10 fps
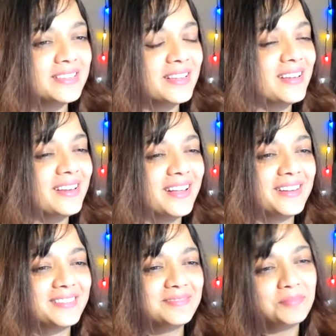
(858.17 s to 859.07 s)
it
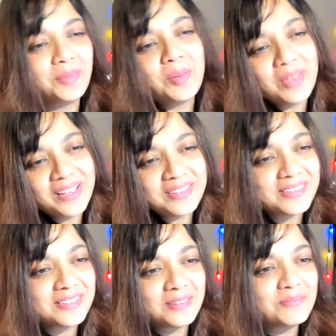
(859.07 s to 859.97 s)
and maybe
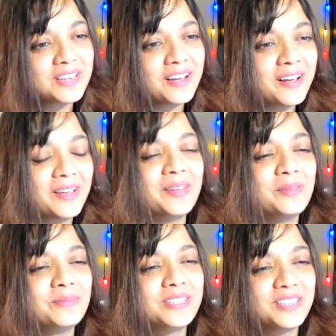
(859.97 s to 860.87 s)

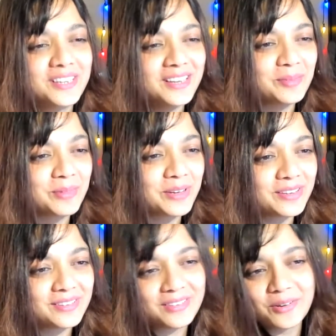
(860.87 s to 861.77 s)
sometimes
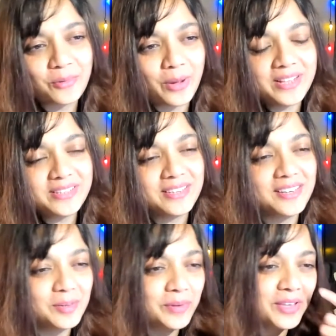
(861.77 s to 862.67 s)
while
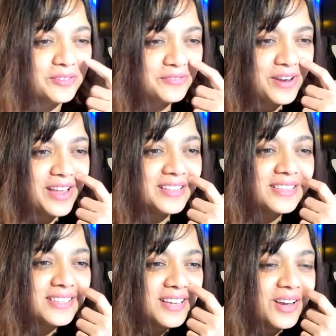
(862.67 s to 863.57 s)
sitting among your
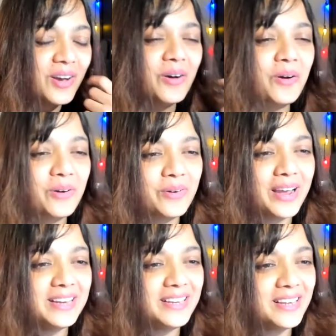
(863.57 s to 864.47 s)
friends or
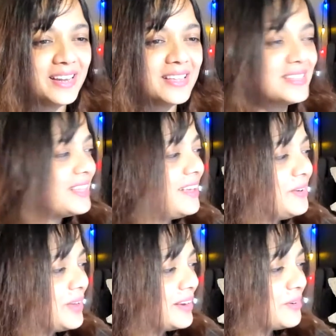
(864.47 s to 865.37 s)
writing an essay, you
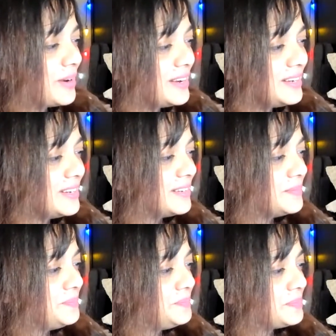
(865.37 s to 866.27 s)
can write it.
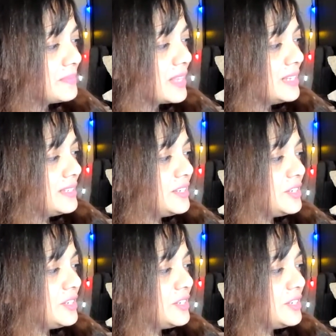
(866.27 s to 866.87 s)
Such